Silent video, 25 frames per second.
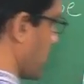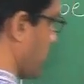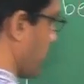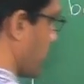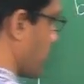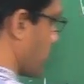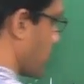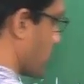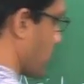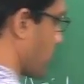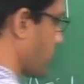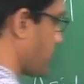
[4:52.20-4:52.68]
a
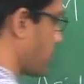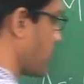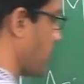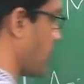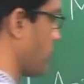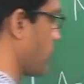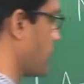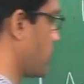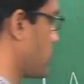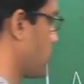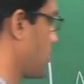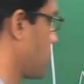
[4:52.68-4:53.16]

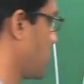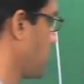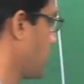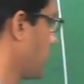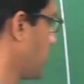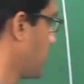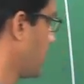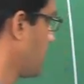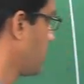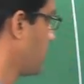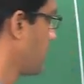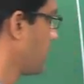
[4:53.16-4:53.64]
prescription which
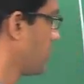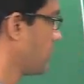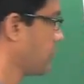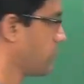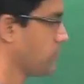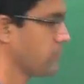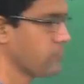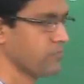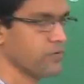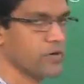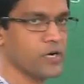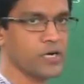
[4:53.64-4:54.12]

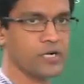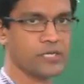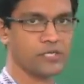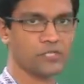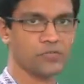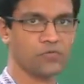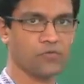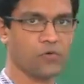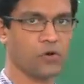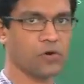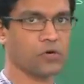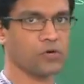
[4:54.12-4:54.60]
works
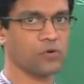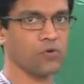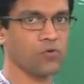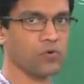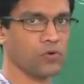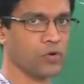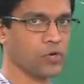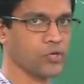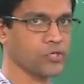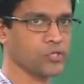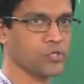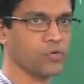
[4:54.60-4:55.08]
for 2
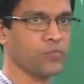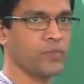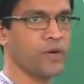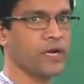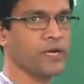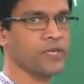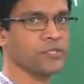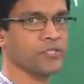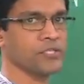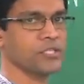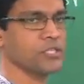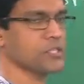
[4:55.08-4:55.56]
cross 2
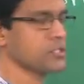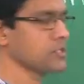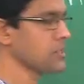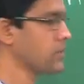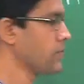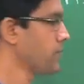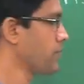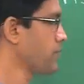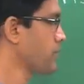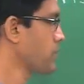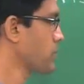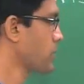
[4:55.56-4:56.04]
matrices.
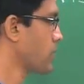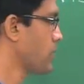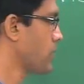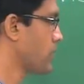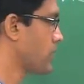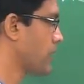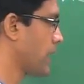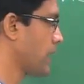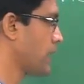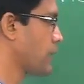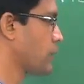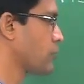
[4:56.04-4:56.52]

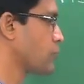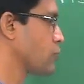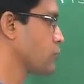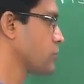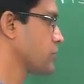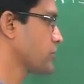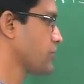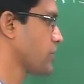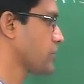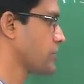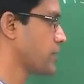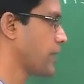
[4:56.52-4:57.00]
Trying to do
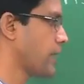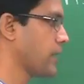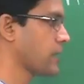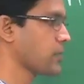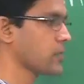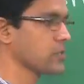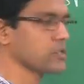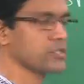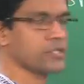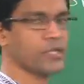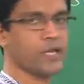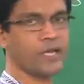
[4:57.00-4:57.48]
this for 3
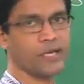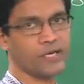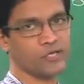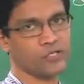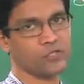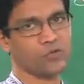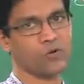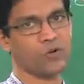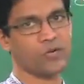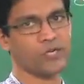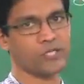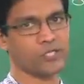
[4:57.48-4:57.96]
cross 3 and
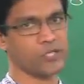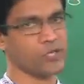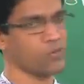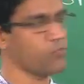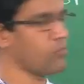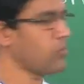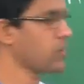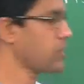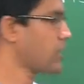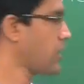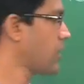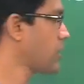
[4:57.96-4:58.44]
so on is
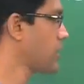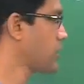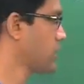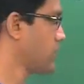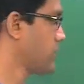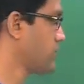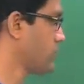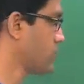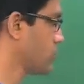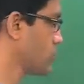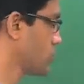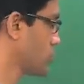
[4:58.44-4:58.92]
somewhat harder,
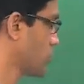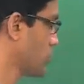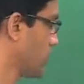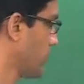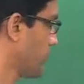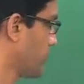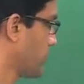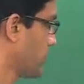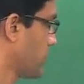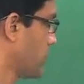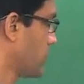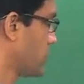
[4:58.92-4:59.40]
of course.
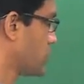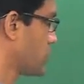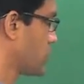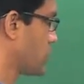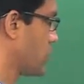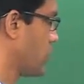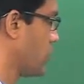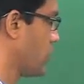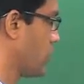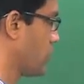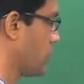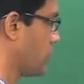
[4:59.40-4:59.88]

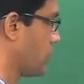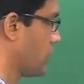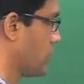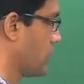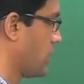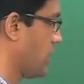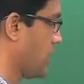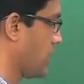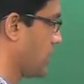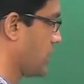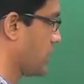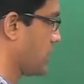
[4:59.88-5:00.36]
So
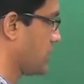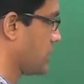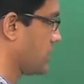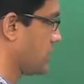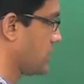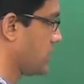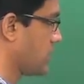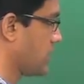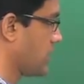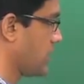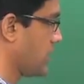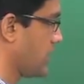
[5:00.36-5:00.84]

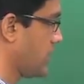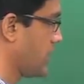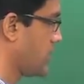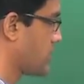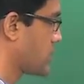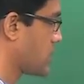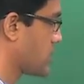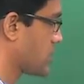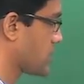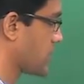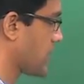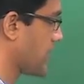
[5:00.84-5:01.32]
it's
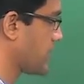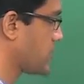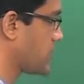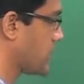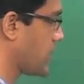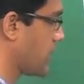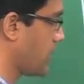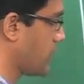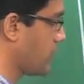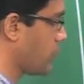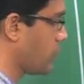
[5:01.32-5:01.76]
this answer, and